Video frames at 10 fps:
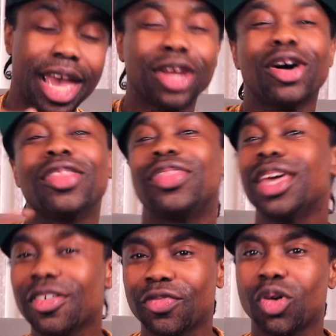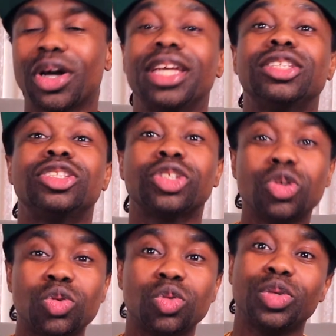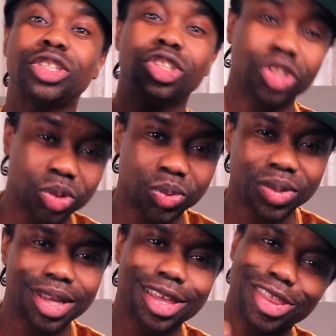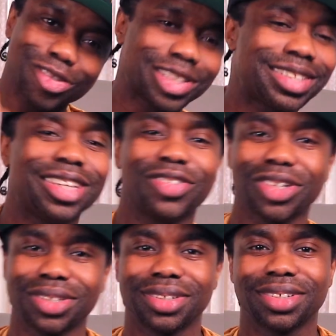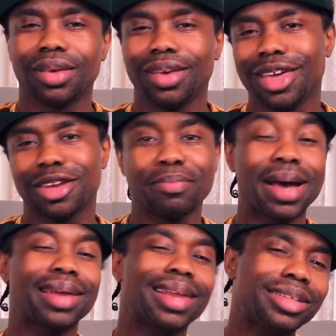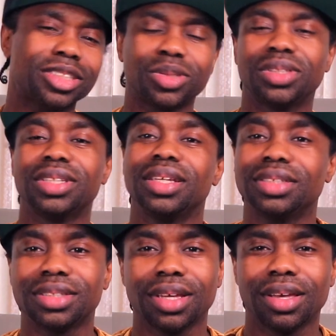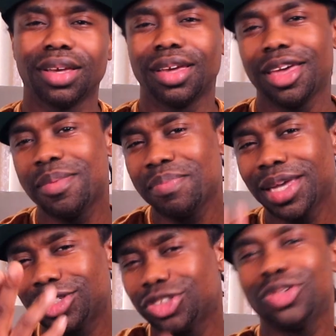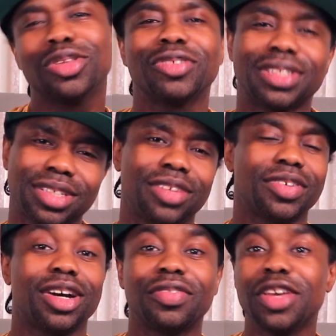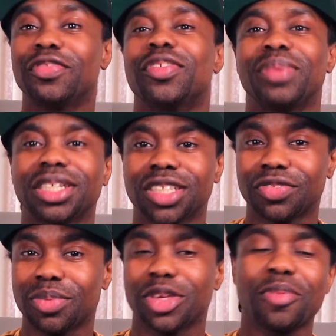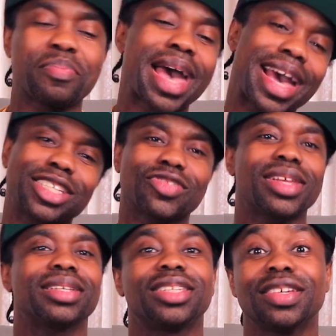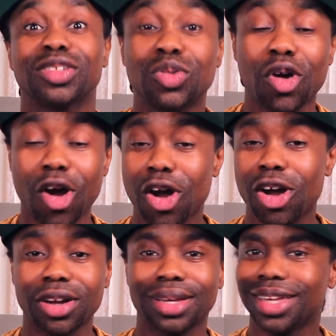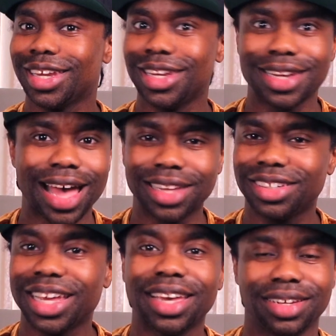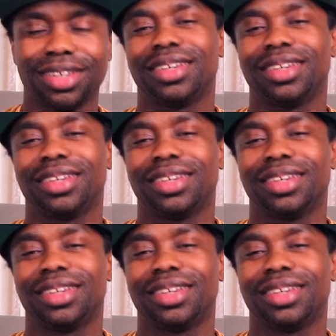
and are therefore in tune with you, the receiver. In a biological sense, it makes you the receiver of information from your past relatives who are not dead.